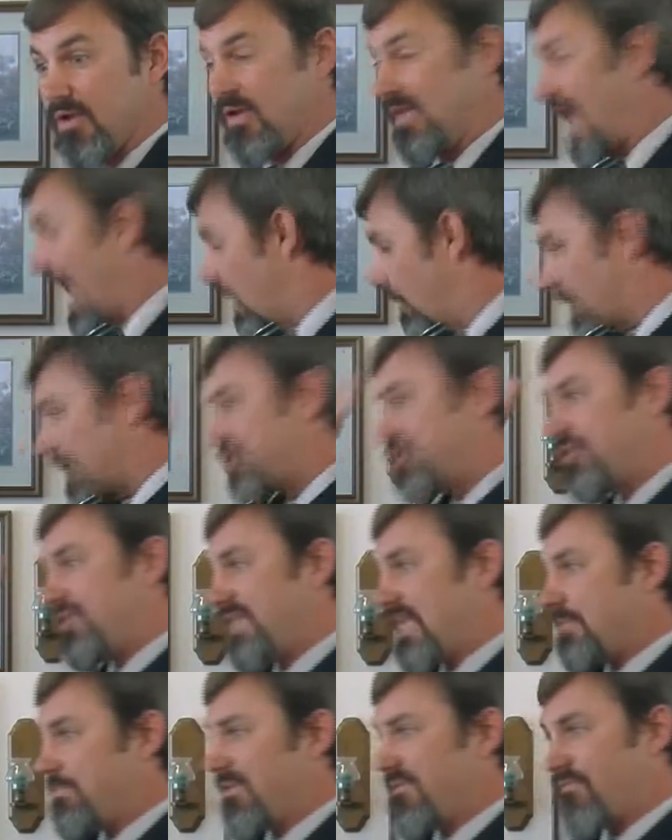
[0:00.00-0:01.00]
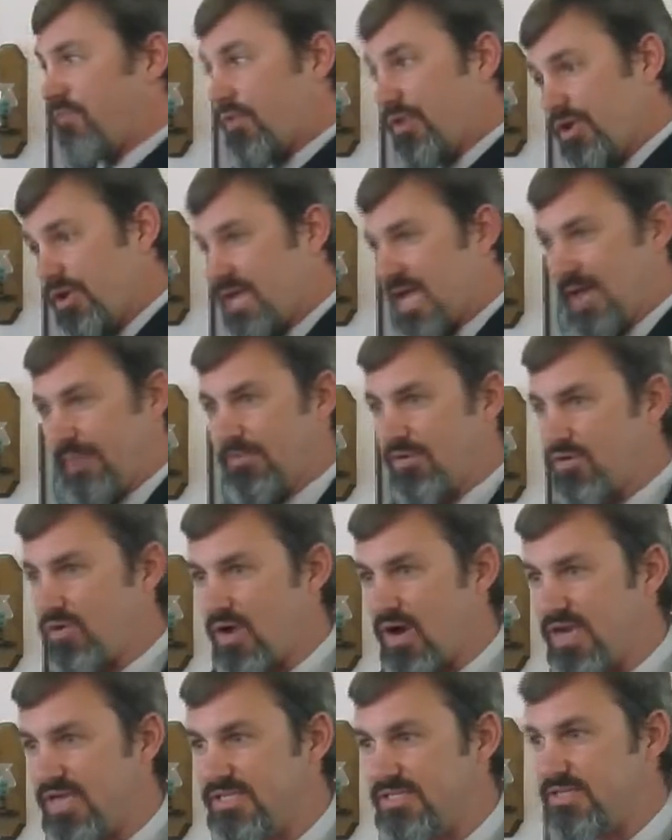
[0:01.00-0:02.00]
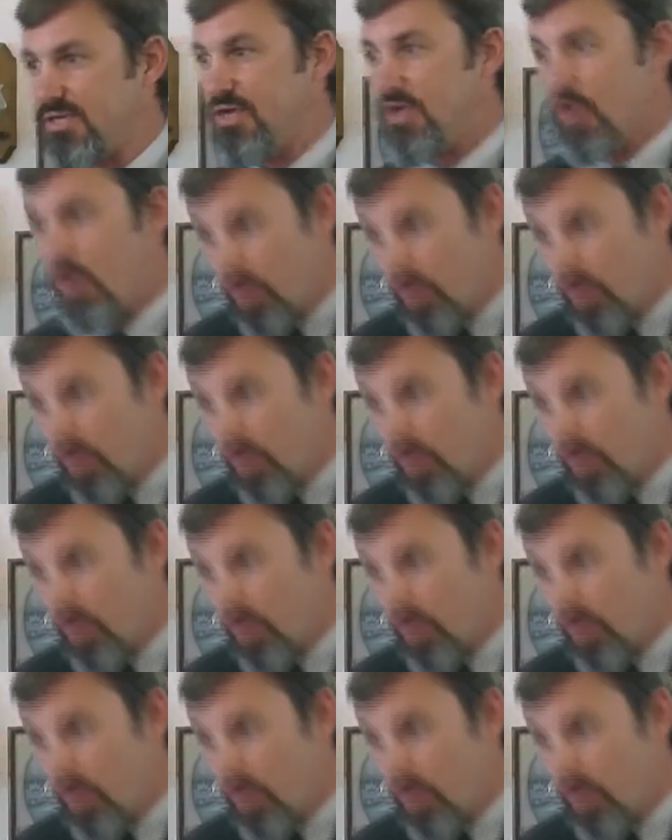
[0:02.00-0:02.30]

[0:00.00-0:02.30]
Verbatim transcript: Not what you did before you came to Christ,